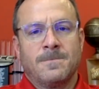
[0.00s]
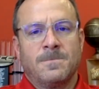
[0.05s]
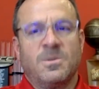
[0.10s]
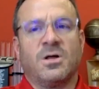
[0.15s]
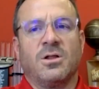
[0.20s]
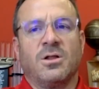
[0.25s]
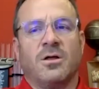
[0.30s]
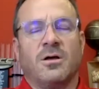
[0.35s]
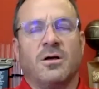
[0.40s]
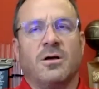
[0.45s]

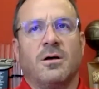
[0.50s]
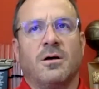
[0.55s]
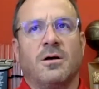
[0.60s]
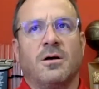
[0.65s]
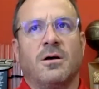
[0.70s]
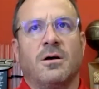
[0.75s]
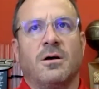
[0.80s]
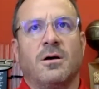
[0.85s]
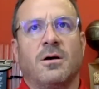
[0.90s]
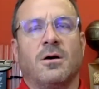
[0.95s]
Well,
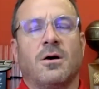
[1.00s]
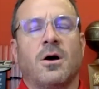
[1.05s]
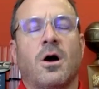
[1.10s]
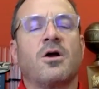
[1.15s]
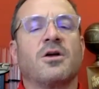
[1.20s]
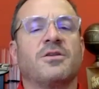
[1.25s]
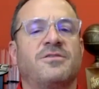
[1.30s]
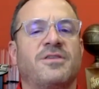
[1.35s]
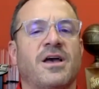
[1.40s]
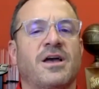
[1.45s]

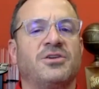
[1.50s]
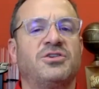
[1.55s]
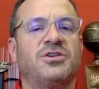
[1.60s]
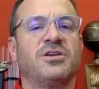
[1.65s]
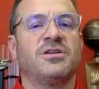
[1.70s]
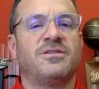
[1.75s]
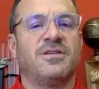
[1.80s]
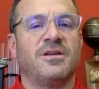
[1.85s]
our attention